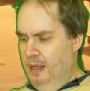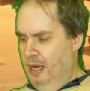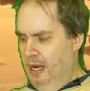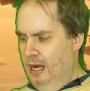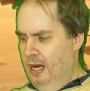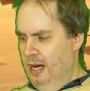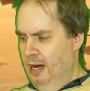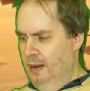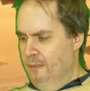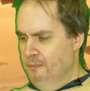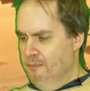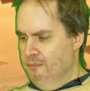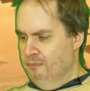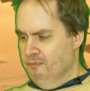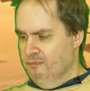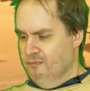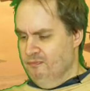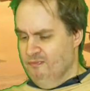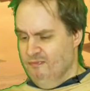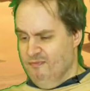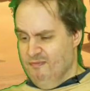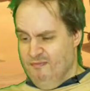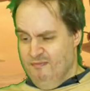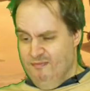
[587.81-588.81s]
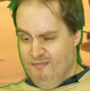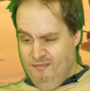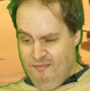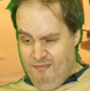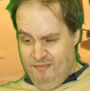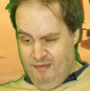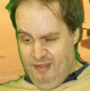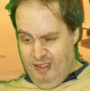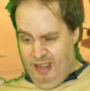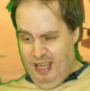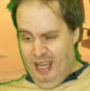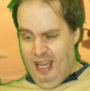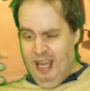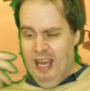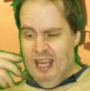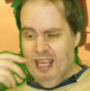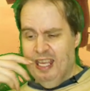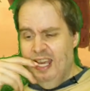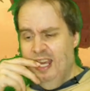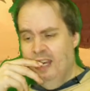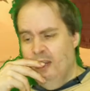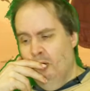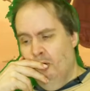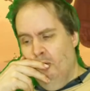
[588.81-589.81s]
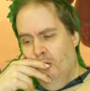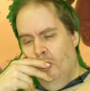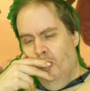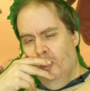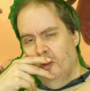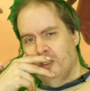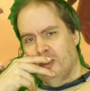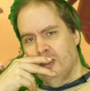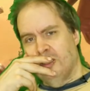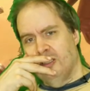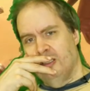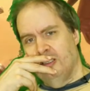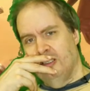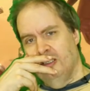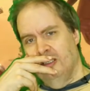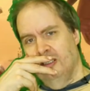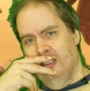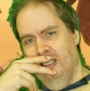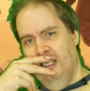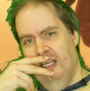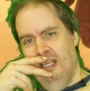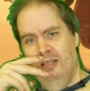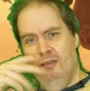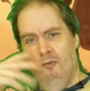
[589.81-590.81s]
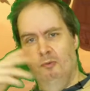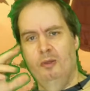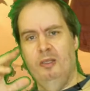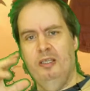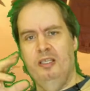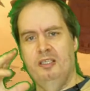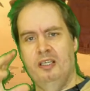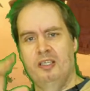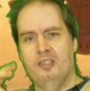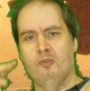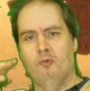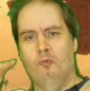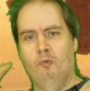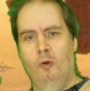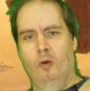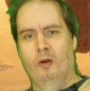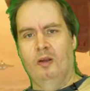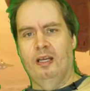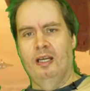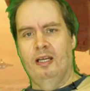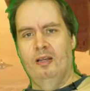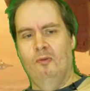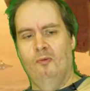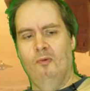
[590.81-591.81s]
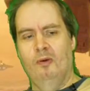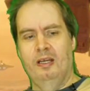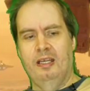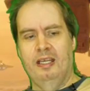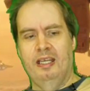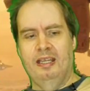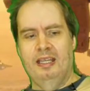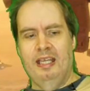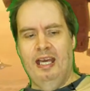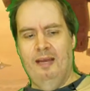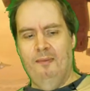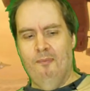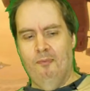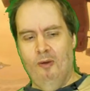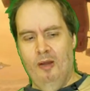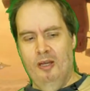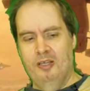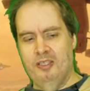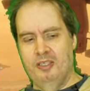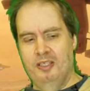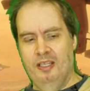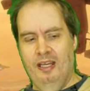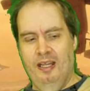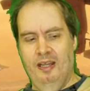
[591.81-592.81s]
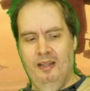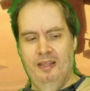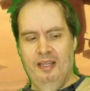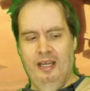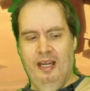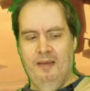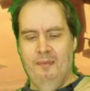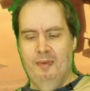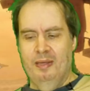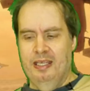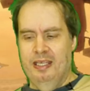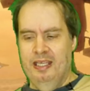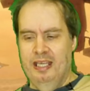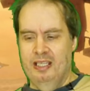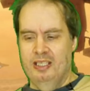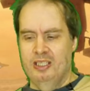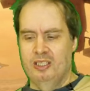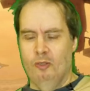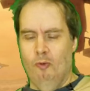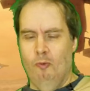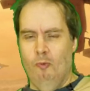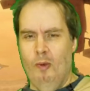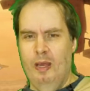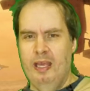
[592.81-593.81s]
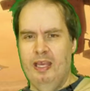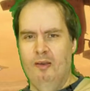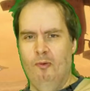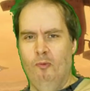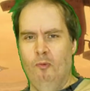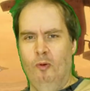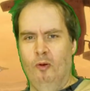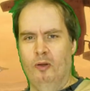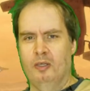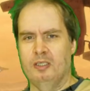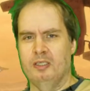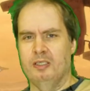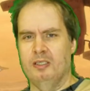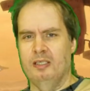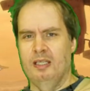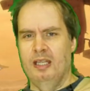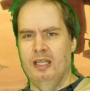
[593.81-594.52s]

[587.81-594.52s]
Um, again, it works. It really does work. I don't want to get that impression that I, that I'm against the way it works.